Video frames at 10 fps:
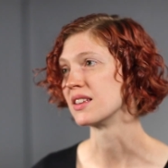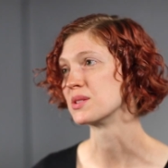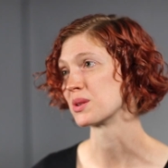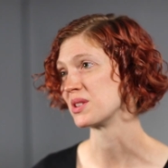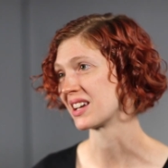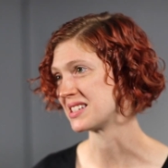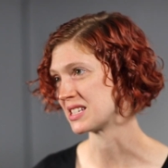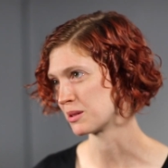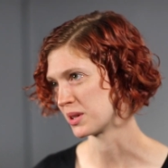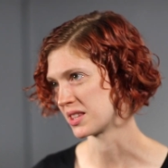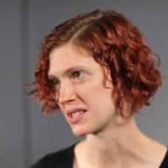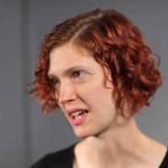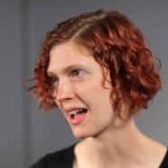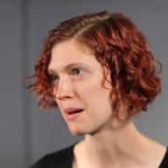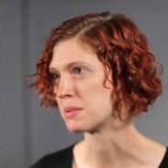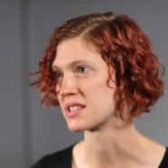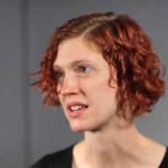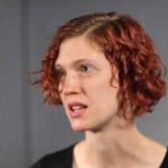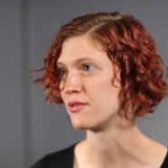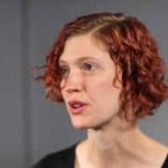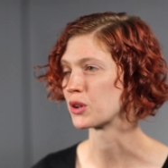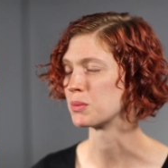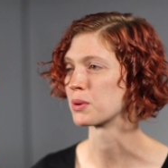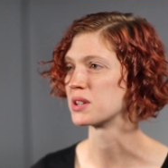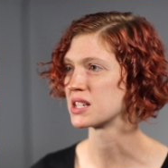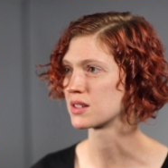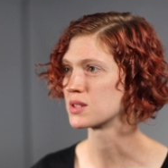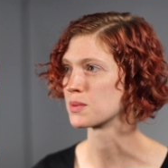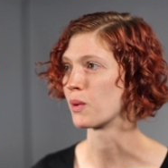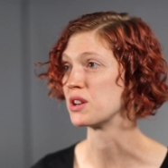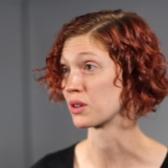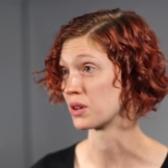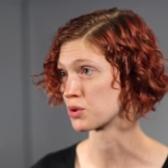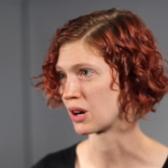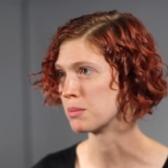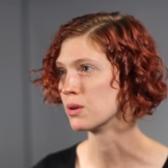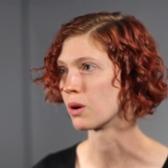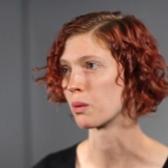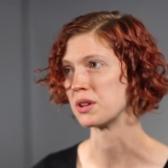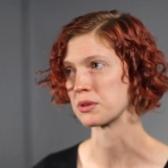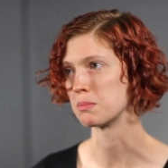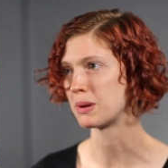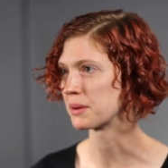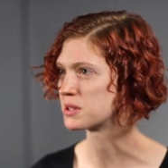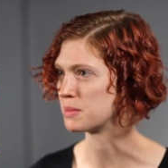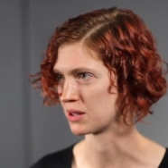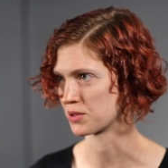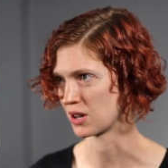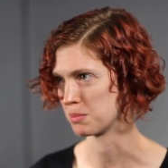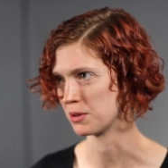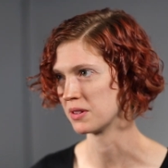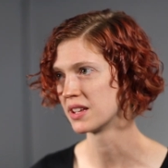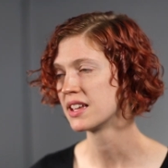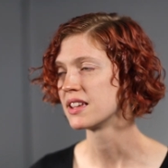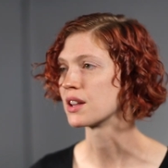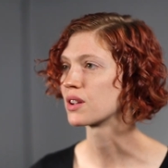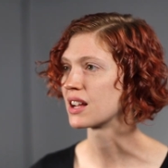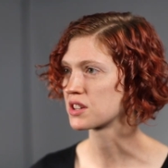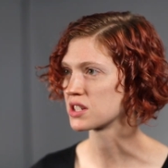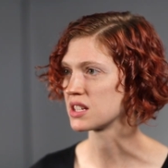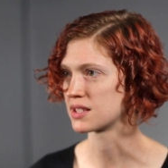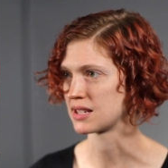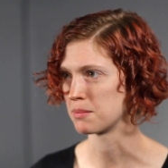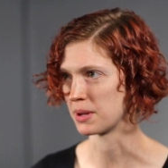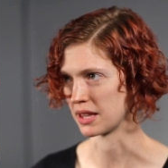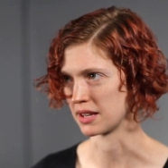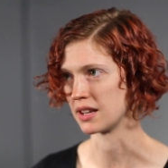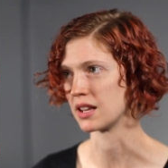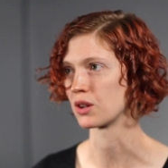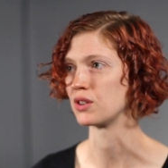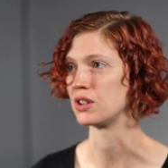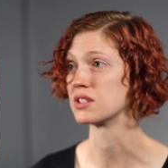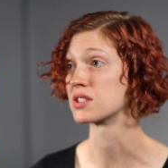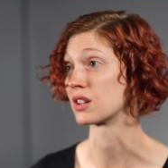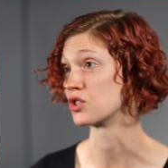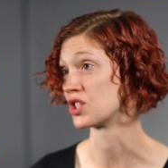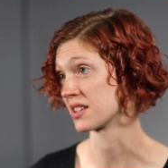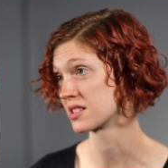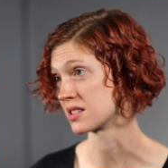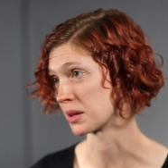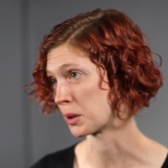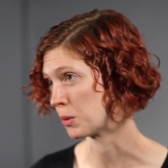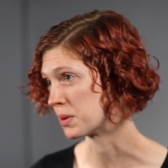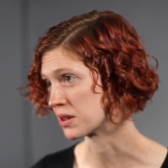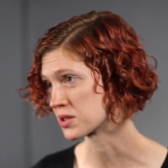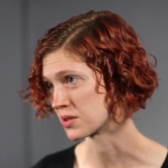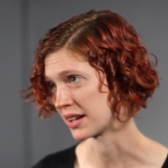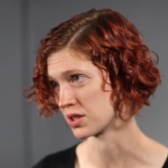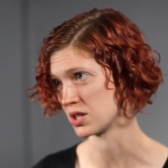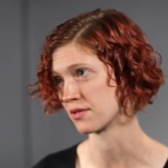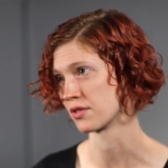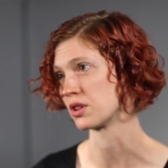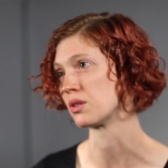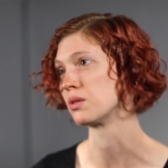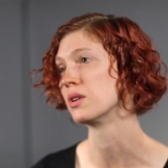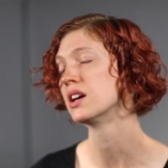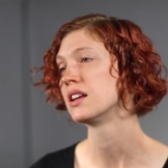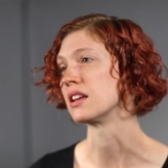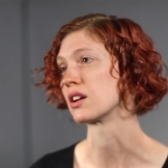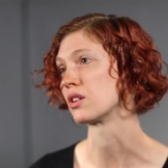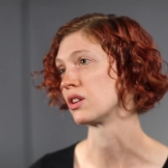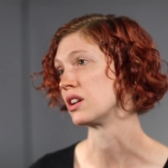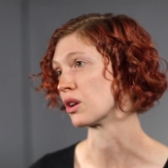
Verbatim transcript: And so the idea with this app is that if it could predict when you're in trouble or when you're about to be in trouble, it could actually step in and it could suggest a coping strategy for you. It could